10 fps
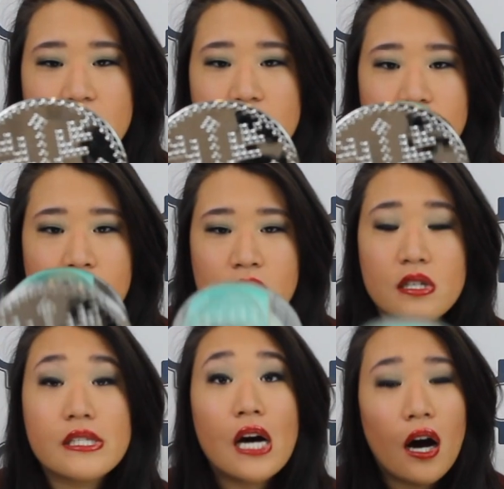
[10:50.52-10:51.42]
design on
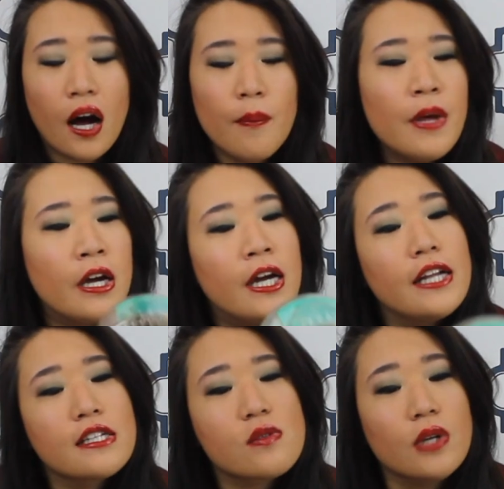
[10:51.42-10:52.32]
the top.
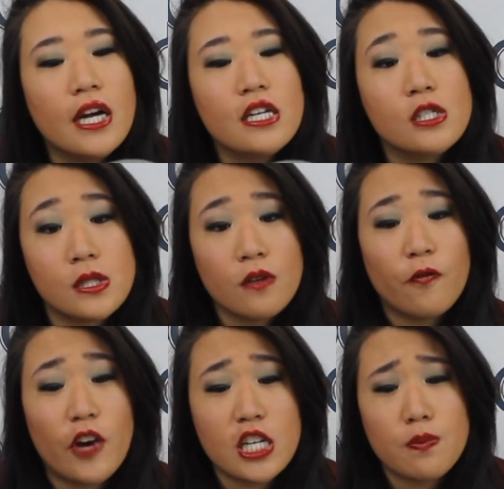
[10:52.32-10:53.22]
And this one has
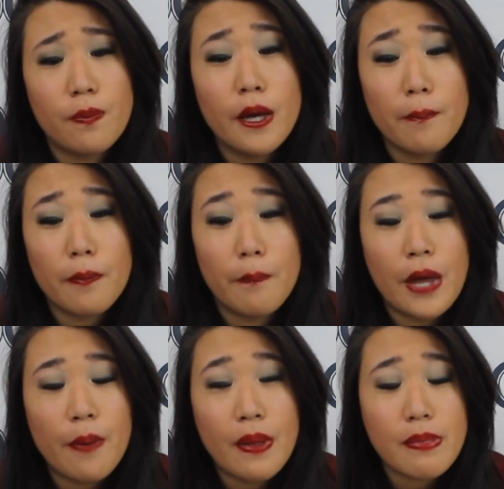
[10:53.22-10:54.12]
fresh
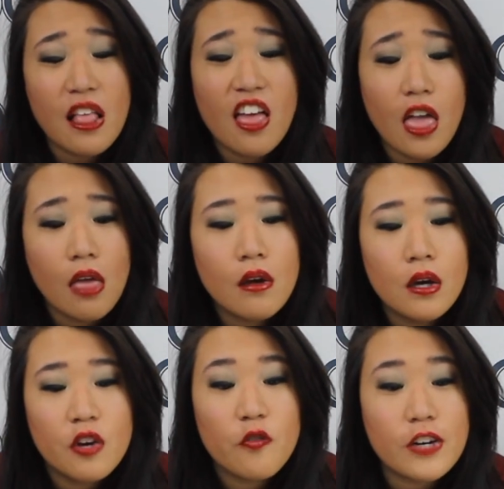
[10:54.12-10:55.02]
peppermint,
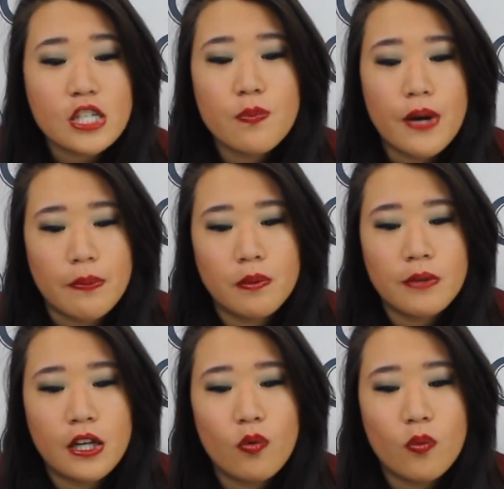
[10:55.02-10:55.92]

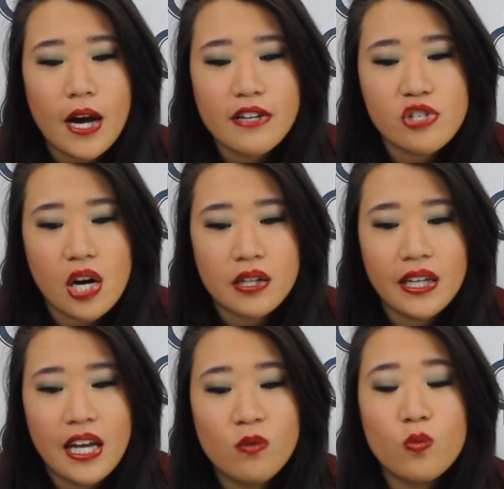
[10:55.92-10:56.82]
white
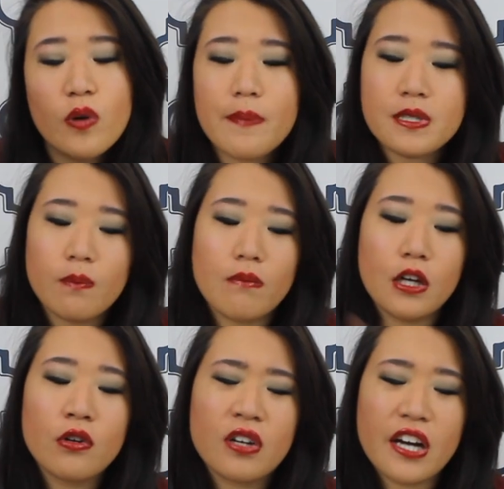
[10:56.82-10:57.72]
chocolate, and whipped
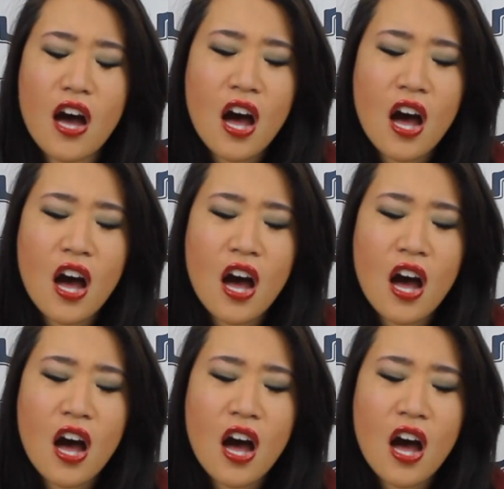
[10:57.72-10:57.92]
milk.